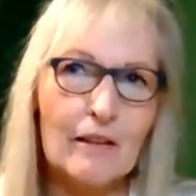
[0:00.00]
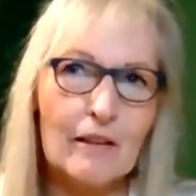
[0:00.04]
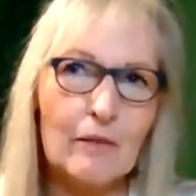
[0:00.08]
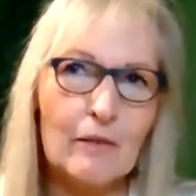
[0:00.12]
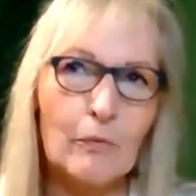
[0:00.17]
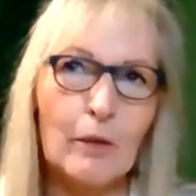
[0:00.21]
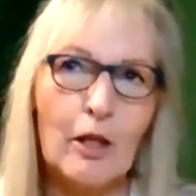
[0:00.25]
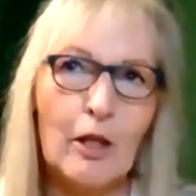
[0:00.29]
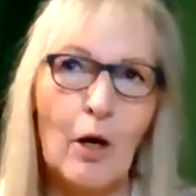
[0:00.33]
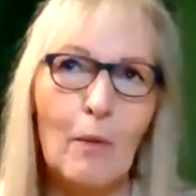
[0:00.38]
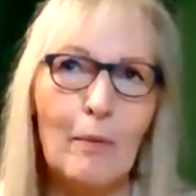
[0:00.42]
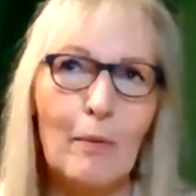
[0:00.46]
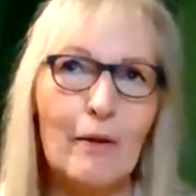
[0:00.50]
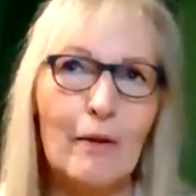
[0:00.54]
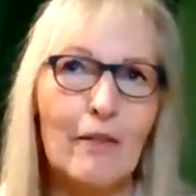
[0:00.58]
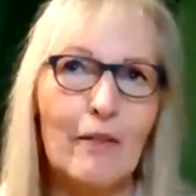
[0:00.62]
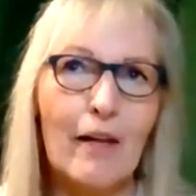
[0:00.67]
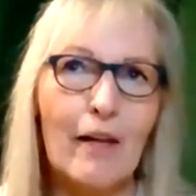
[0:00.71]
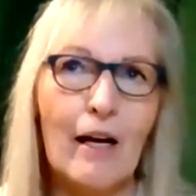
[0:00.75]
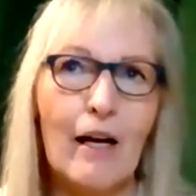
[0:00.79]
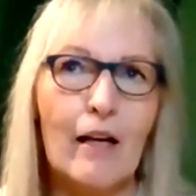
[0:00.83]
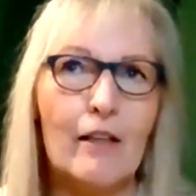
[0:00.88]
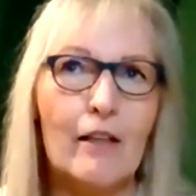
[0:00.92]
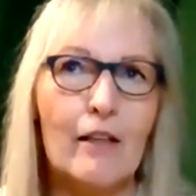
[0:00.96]
we open
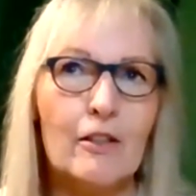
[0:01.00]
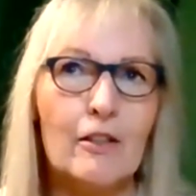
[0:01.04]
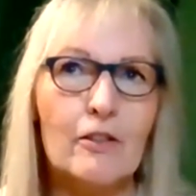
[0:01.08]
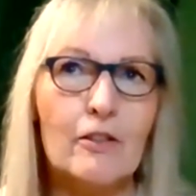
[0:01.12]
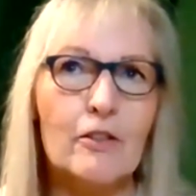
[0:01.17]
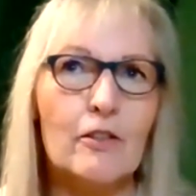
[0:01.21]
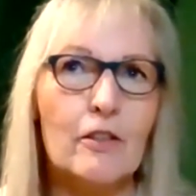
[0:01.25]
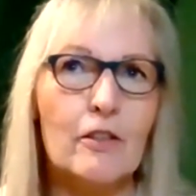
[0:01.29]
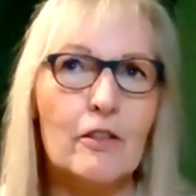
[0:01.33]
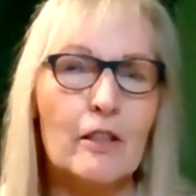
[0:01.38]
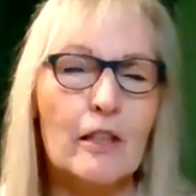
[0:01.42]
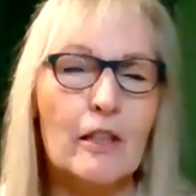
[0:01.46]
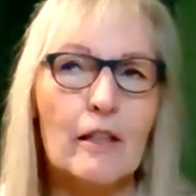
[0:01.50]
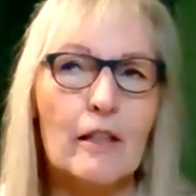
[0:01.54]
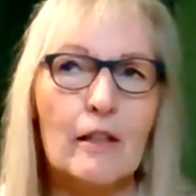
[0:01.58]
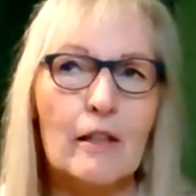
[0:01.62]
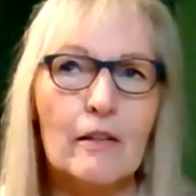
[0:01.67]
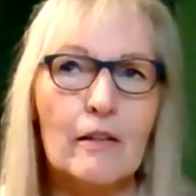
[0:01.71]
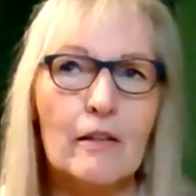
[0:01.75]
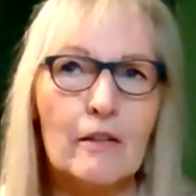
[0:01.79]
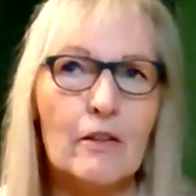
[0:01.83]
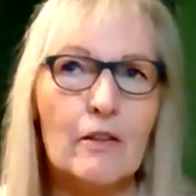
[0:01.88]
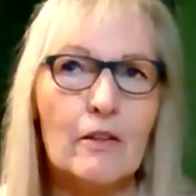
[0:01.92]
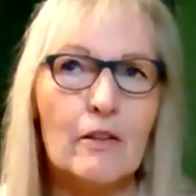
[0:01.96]
that,
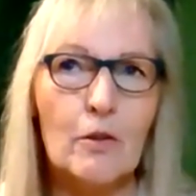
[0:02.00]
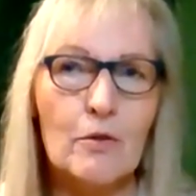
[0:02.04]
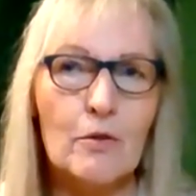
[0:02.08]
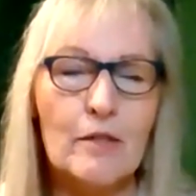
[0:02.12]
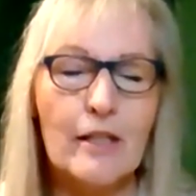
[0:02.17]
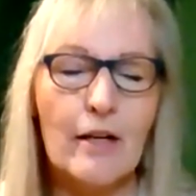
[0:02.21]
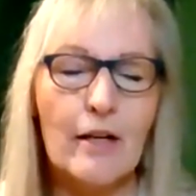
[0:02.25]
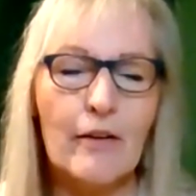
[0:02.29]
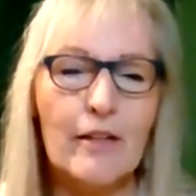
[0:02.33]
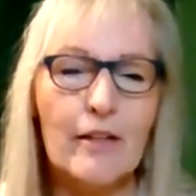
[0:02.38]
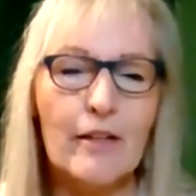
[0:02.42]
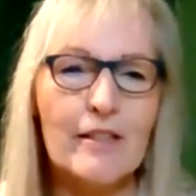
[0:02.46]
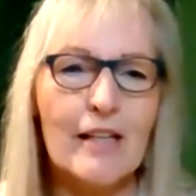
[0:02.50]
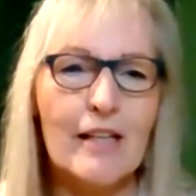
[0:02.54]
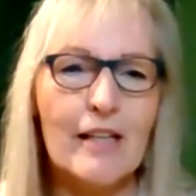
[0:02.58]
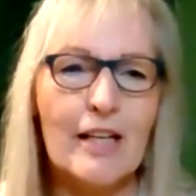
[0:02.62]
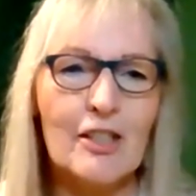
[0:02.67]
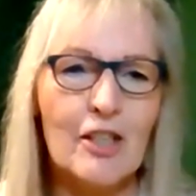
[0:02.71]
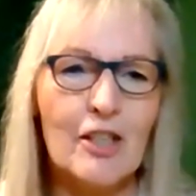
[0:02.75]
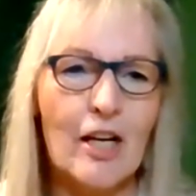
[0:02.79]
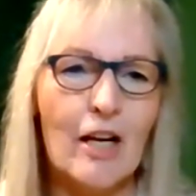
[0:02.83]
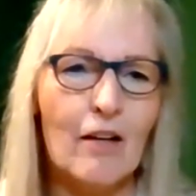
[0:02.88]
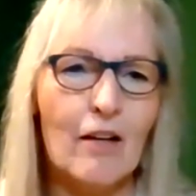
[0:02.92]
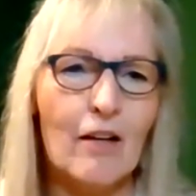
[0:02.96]
those areas,
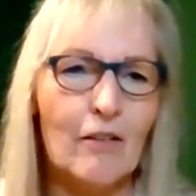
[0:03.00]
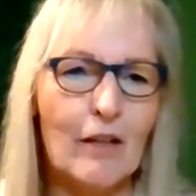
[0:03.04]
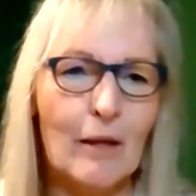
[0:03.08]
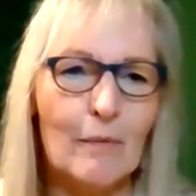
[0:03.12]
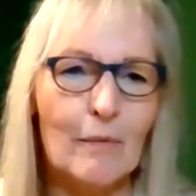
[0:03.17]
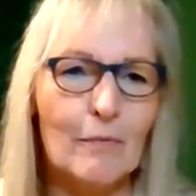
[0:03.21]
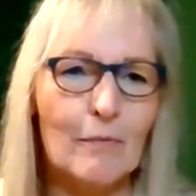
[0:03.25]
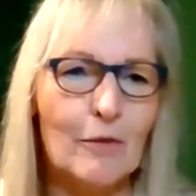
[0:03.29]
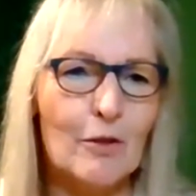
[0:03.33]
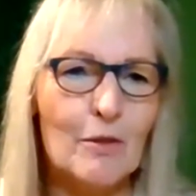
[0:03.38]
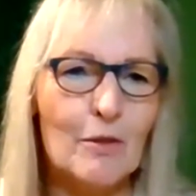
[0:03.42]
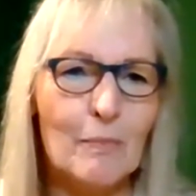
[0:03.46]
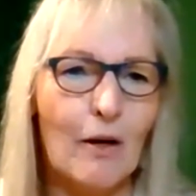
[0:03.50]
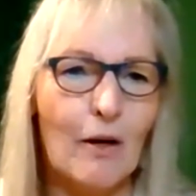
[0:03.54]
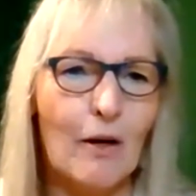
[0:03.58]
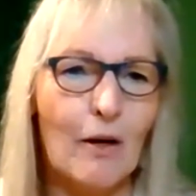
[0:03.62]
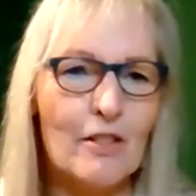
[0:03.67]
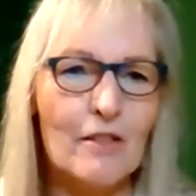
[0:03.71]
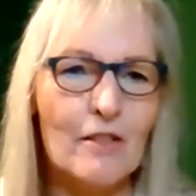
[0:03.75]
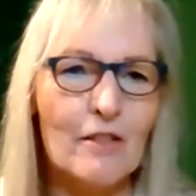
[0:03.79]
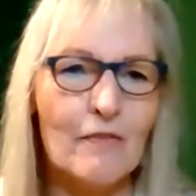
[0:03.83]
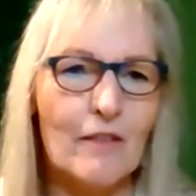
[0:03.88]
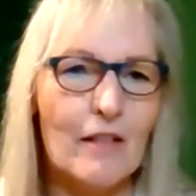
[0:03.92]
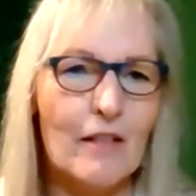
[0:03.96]
that channel up those
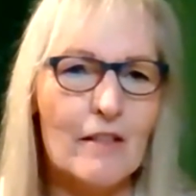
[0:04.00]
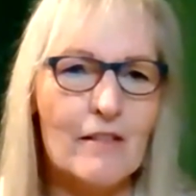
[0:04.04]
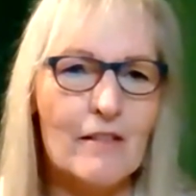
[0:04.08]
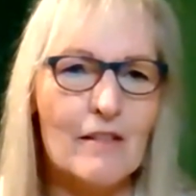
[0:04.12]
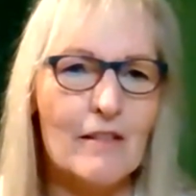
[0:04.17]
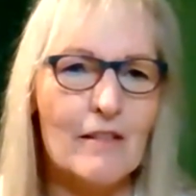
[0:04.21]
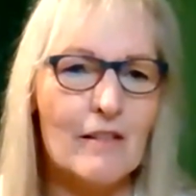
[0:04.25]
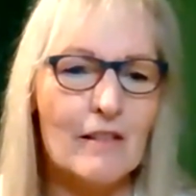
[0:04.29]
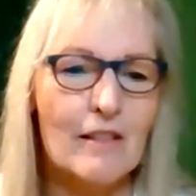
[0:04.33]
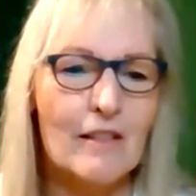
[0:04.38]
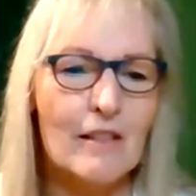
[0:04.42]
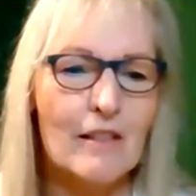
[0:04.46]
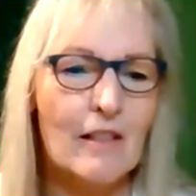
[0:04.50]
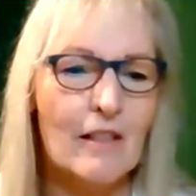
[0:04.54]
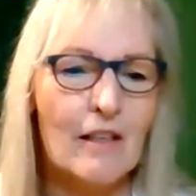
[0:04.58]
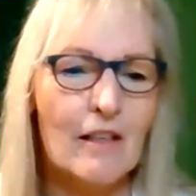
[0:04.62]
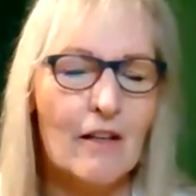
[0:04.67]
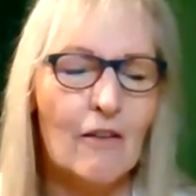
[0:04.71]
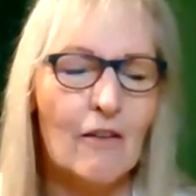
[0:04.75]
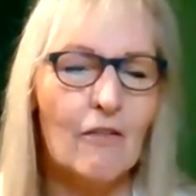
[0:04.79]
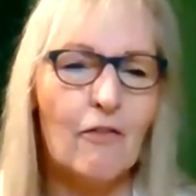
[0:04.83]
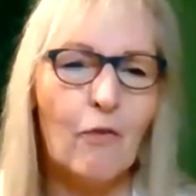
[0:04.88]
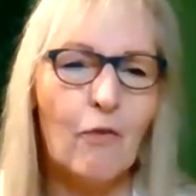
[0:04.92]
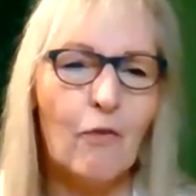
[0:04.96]
parts of us
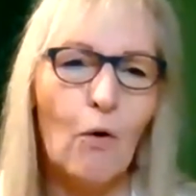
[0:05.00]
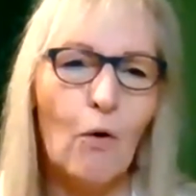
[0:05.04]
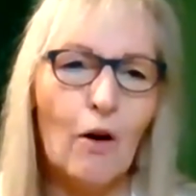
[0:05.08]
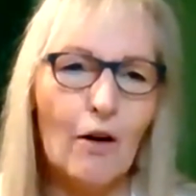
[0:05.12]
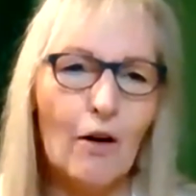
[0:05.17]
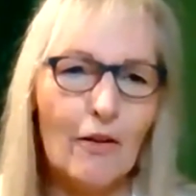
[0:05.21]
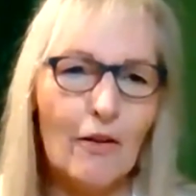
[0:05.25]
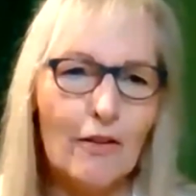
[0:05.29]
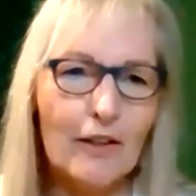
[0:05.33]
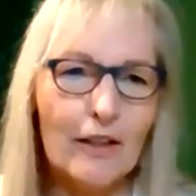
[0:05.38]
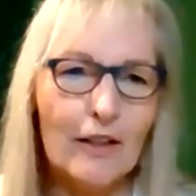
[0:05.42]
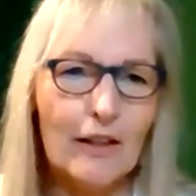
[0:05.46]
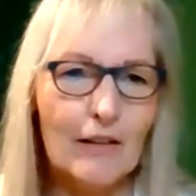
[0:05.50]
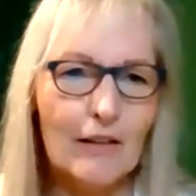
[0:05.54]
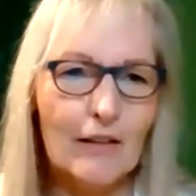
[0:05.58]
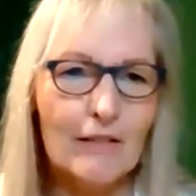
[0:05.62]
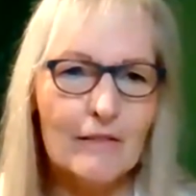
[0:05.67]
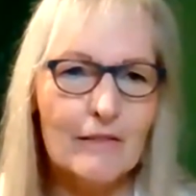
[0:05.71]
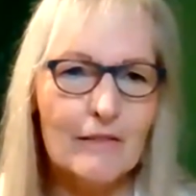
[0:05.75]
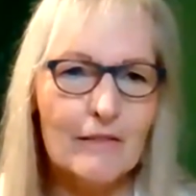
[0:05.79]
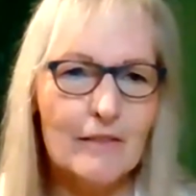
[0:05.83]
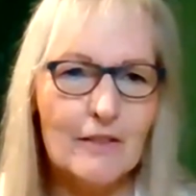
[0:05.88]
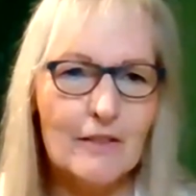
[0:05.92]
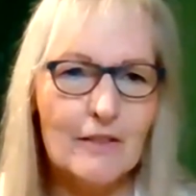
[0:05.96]
for
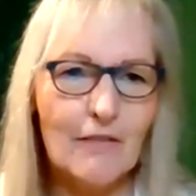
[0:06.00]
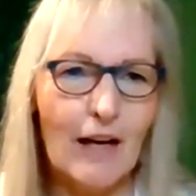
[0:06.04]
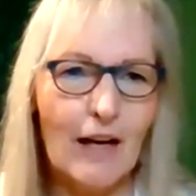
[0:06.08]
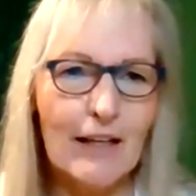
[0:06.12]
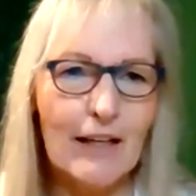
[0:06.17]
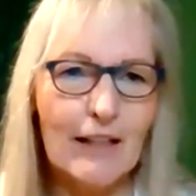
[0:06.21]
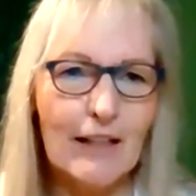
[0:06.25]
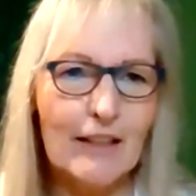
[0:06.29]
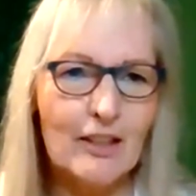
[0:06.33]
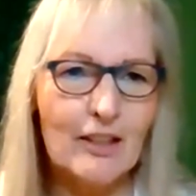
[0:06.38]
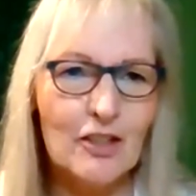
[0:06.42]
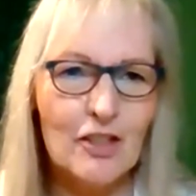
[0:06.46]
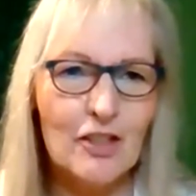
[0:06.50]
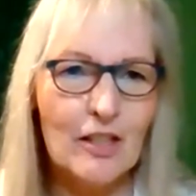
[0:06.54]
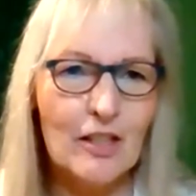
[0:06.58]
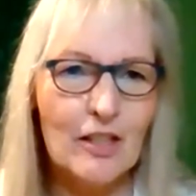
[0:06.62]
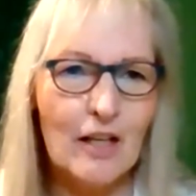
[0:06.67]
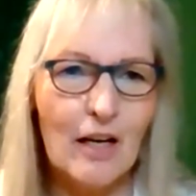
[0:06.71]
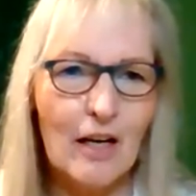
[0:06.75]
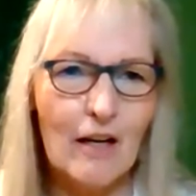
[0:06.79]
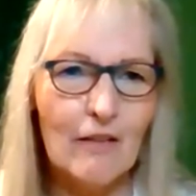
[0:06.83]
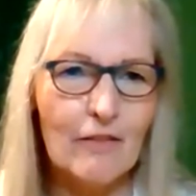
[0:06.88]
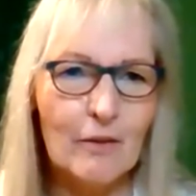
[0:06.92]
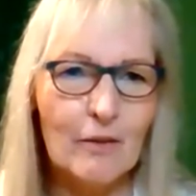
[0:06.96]
the divine
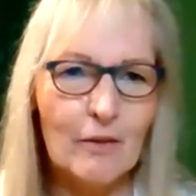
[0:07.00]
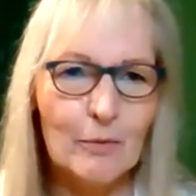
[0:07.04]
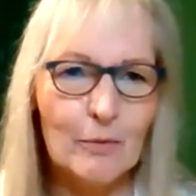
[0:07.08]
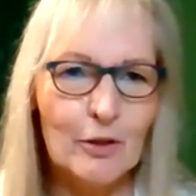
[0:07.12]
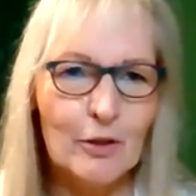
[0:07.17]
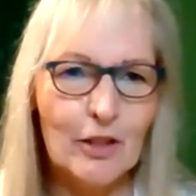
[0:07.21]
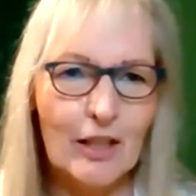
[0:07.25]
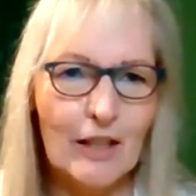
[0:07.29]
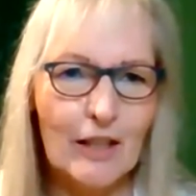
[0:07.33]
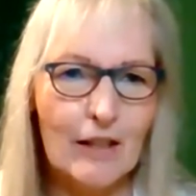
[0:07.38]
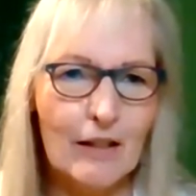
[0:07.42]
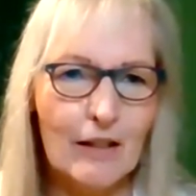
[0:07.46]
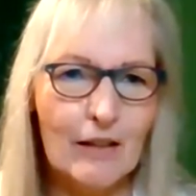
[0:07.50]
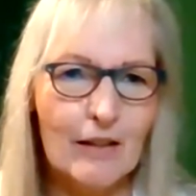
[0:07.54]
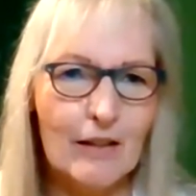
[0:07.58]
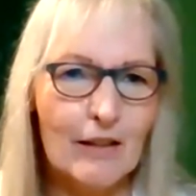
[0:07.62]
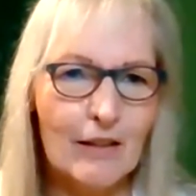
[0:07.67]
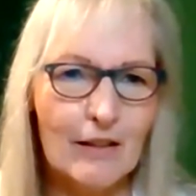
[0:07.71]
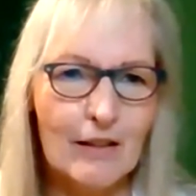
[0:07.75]
energy of the Buddha,